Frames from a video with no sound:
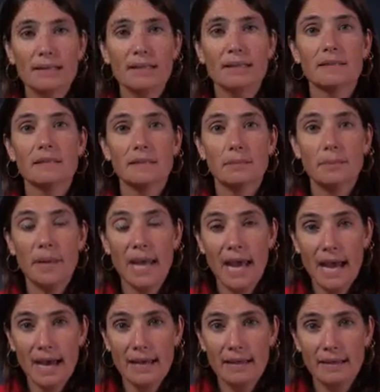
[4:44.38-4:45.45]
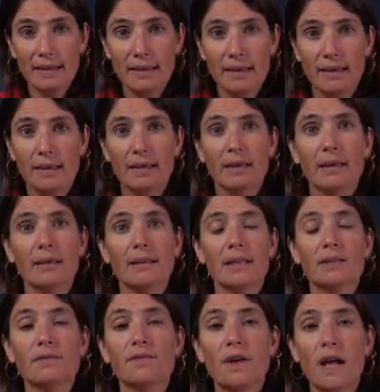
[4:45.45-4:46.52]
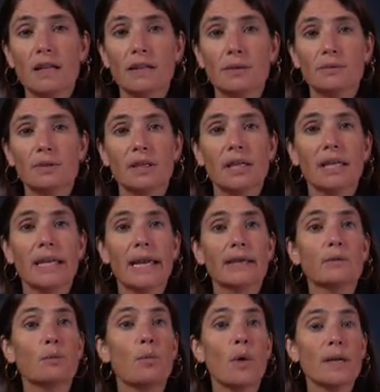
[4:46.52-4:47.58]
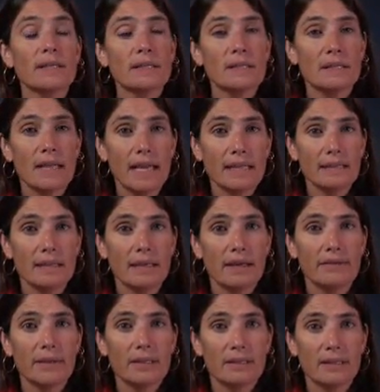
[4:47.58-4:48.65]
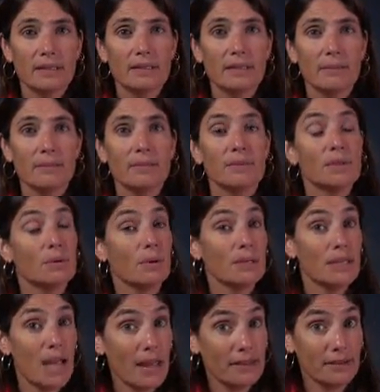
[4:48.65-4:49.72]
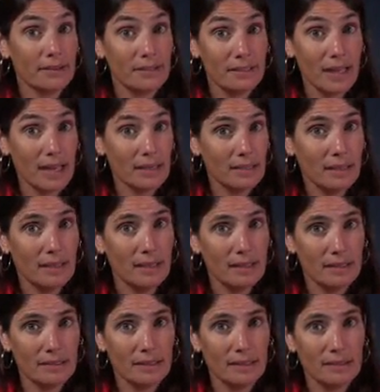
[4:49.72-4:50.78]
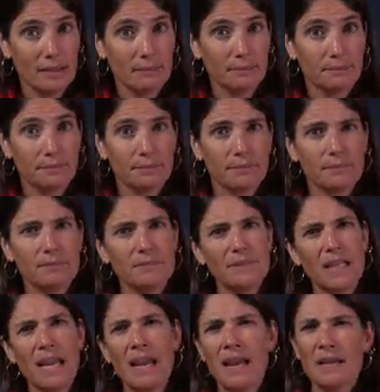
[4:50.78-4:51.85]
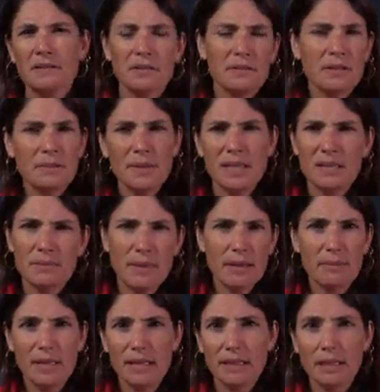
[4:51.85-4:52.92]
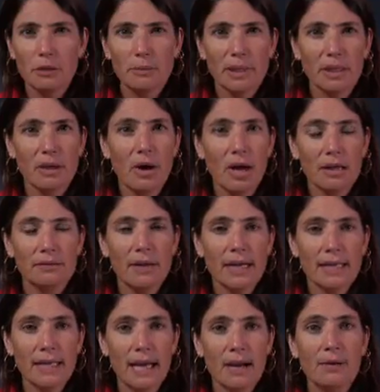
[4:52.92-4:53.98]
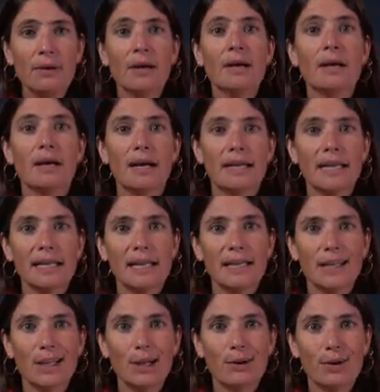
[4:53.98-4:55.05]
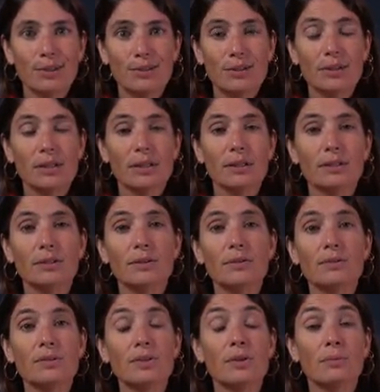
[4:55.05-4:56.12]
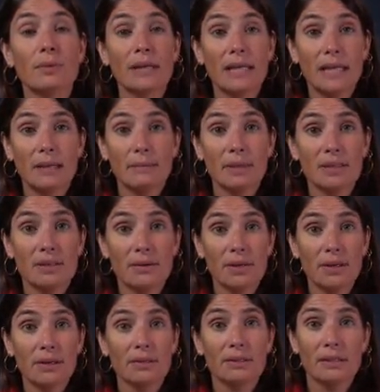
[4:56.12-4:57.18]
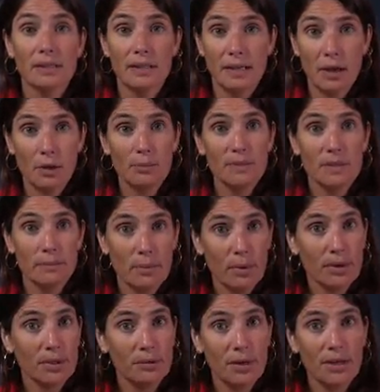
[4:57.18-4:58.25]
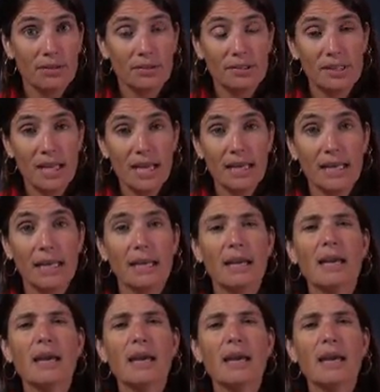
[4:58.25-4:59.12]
is the path that's followed to connect one state of the system to another state in the system. So some of these may be a little bit odd right now. Again, I'd encourage you to use your reading material to help support your understanding.